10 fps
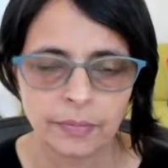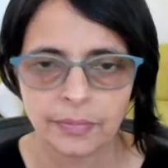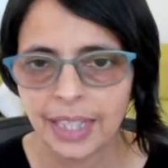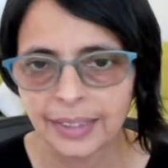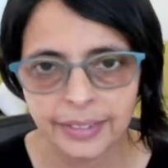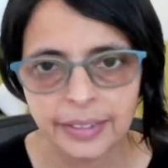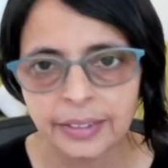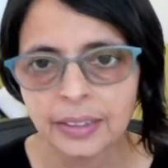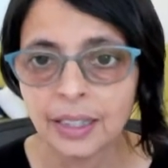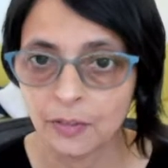That's
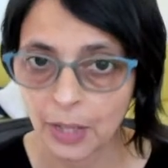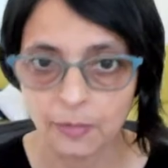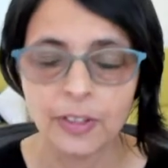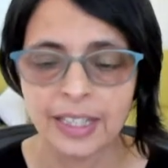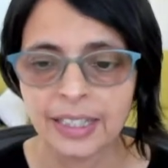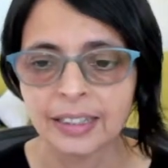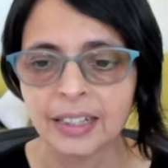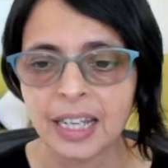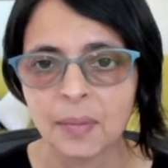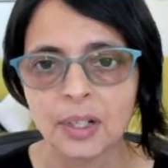easy. If I'm facing the
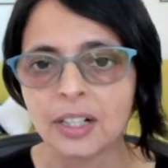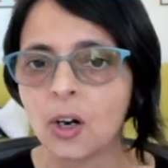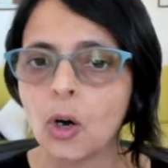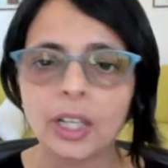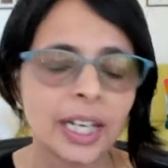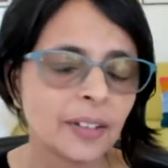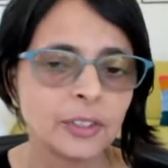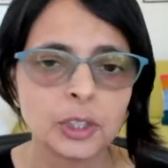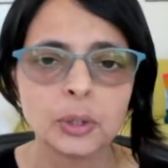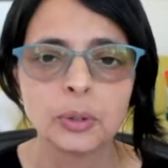neighbor, all I have
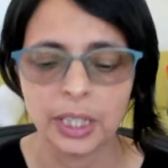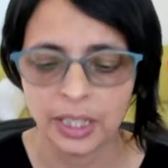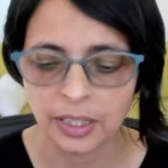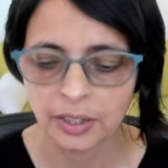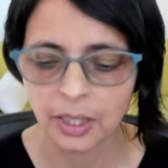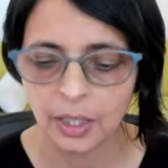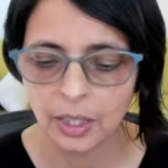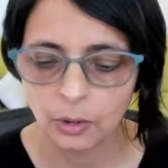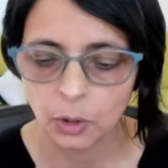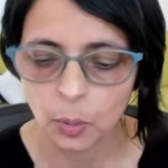to do is
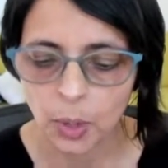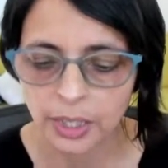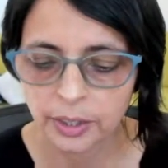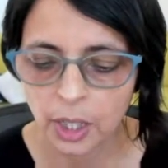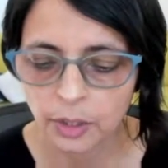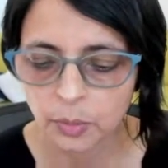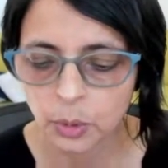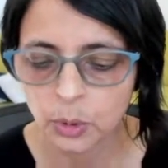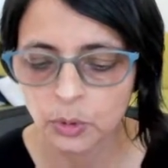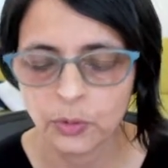
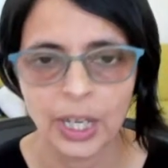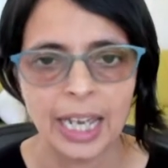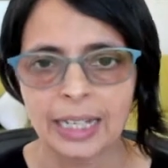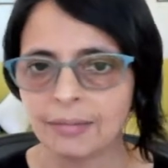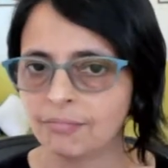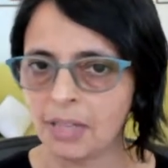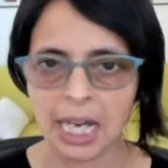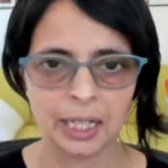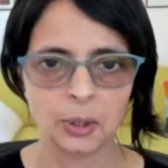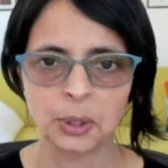robot.move and
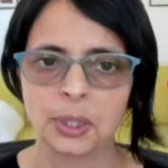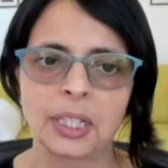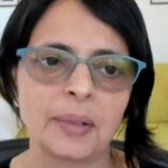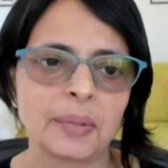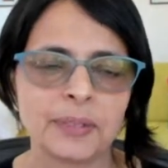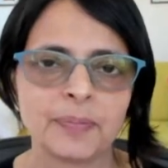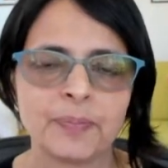I go to the neighbor.